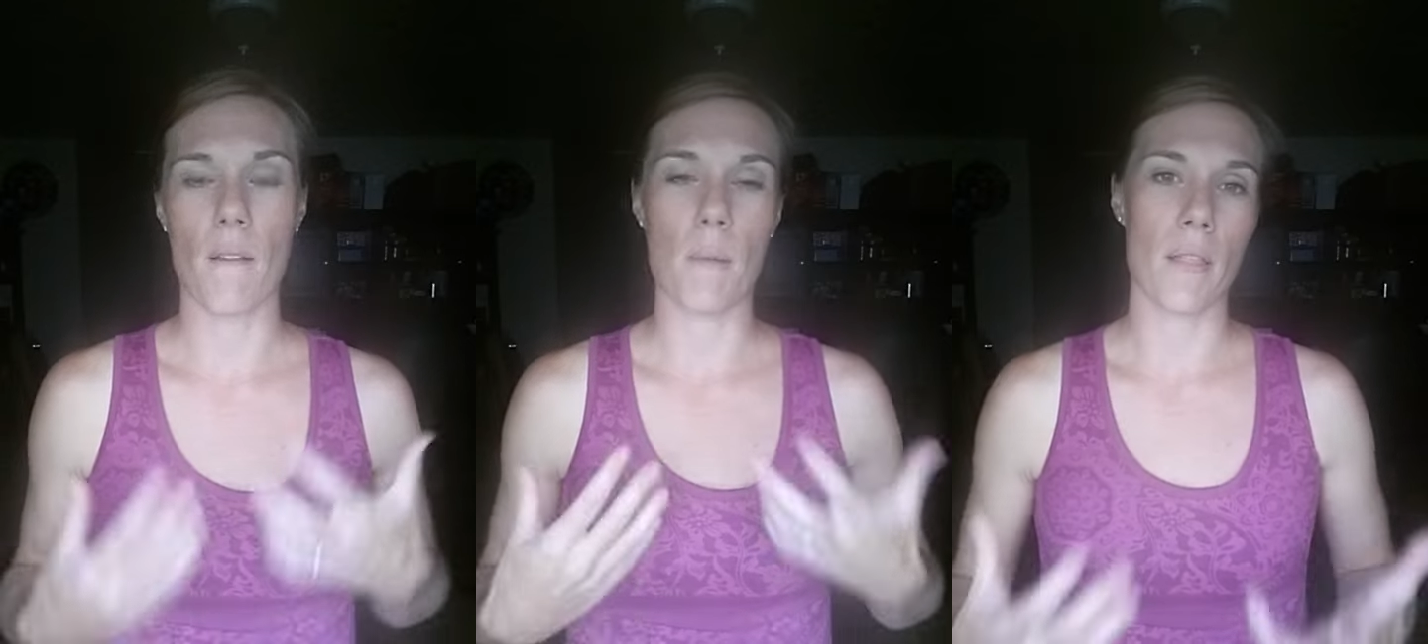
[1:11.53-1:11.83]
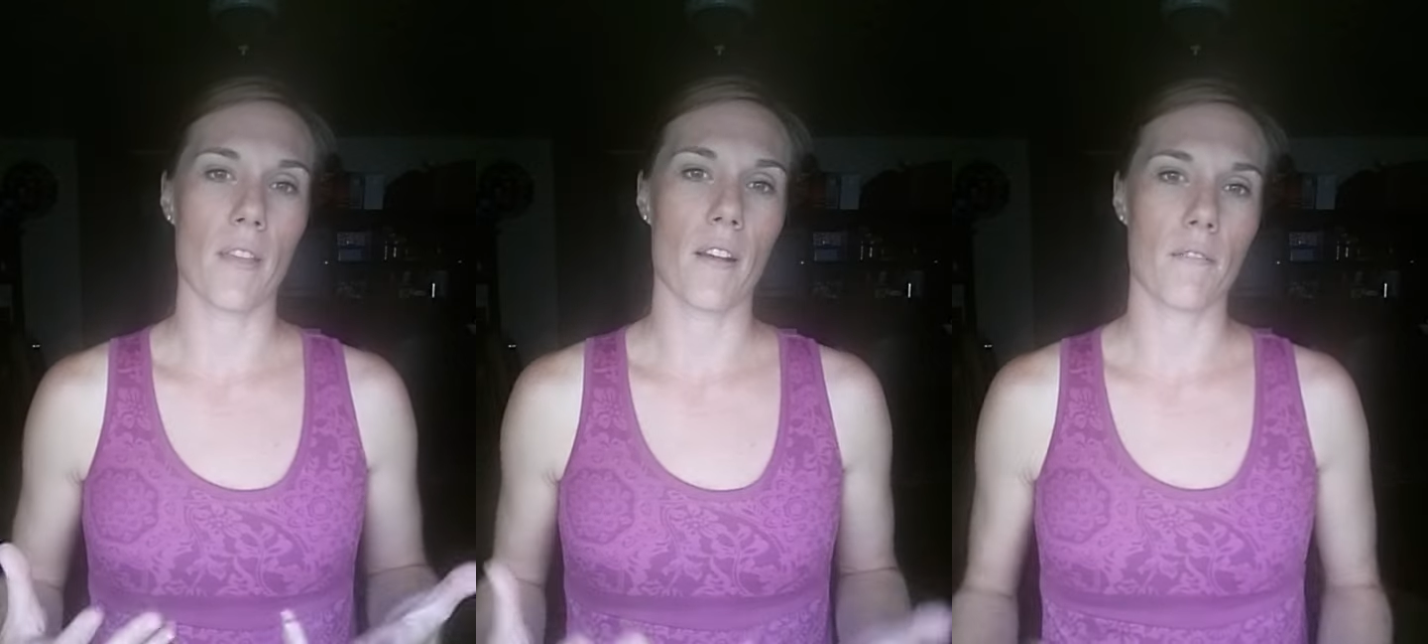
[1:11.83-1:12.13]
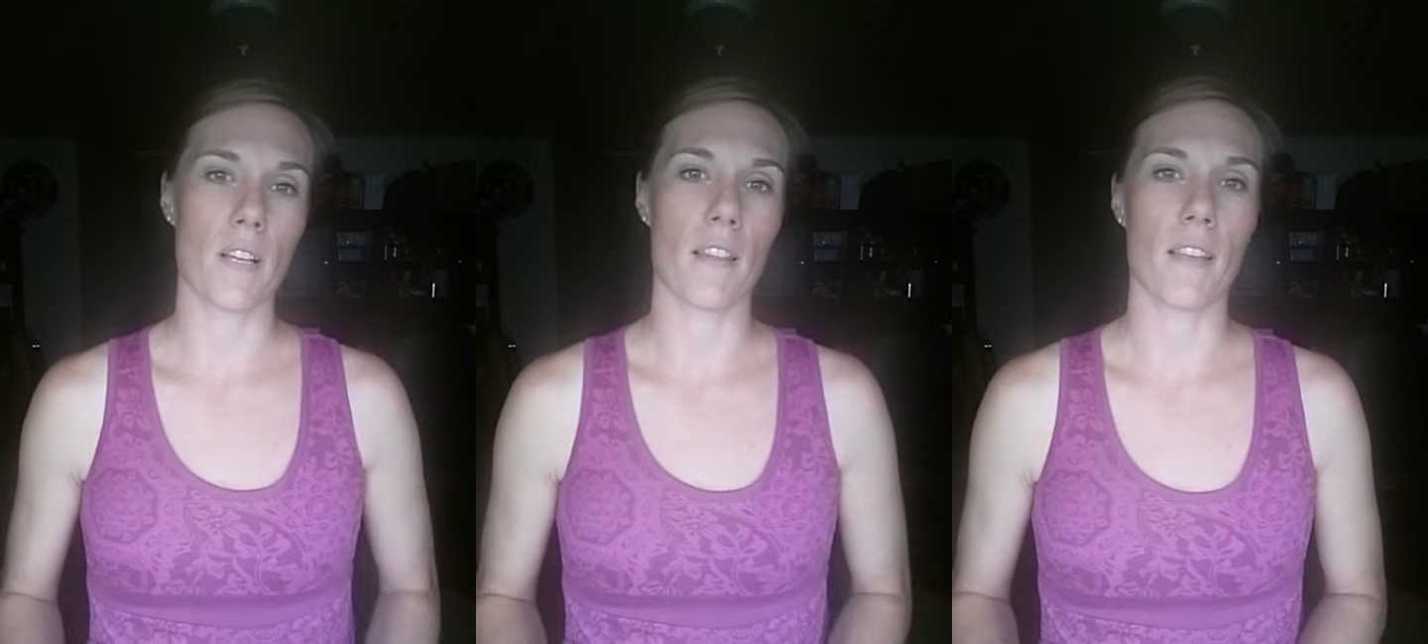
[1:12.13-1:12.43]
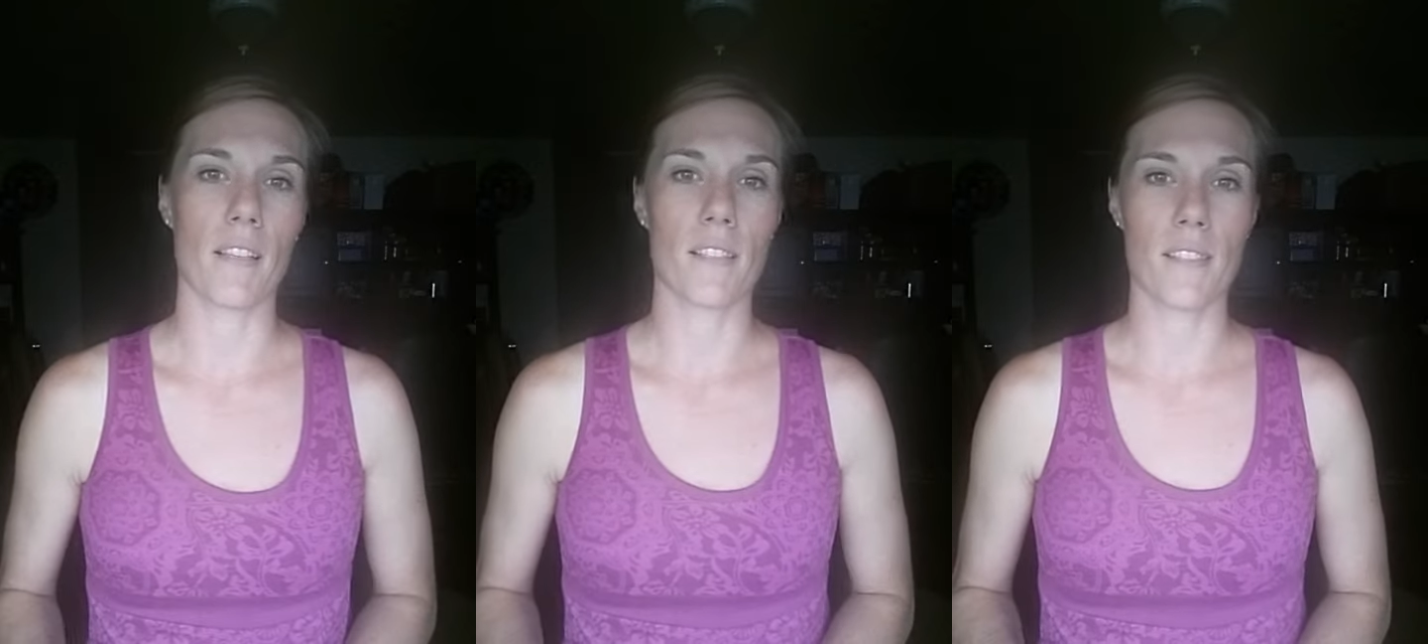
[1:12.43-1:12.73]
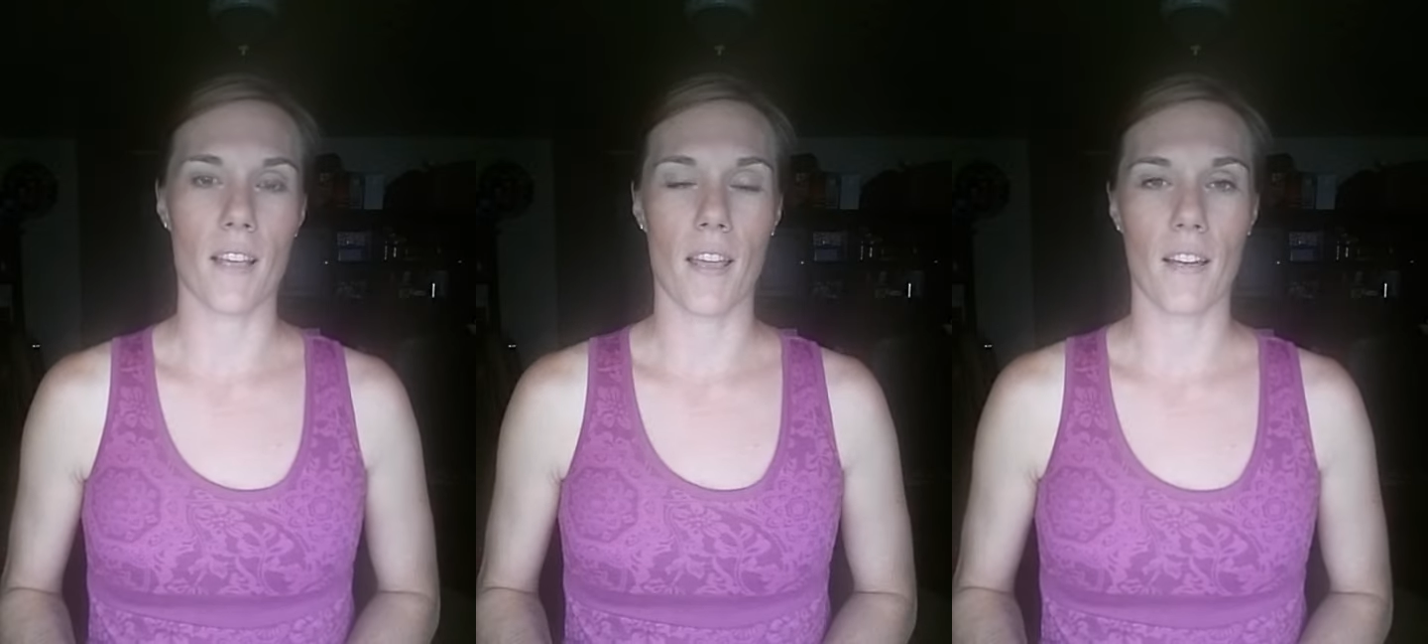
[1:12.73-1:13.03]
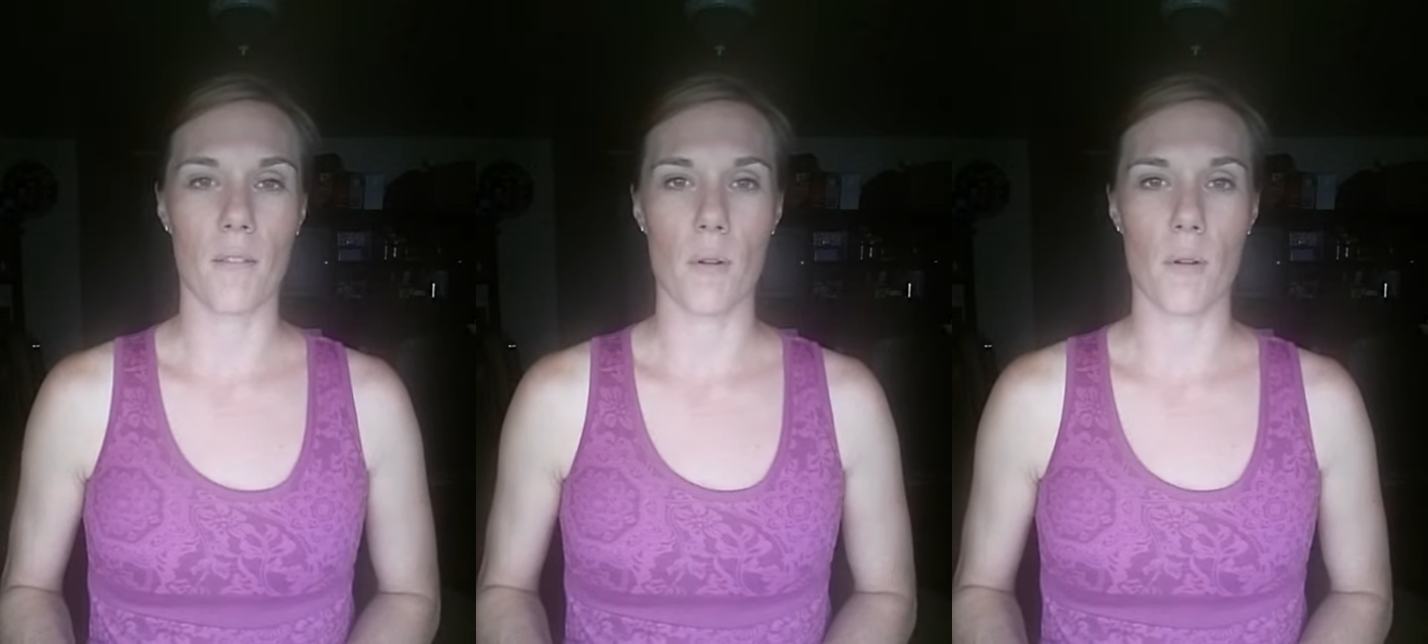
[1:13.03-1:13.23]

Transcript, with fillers: I've been there, I've done this, and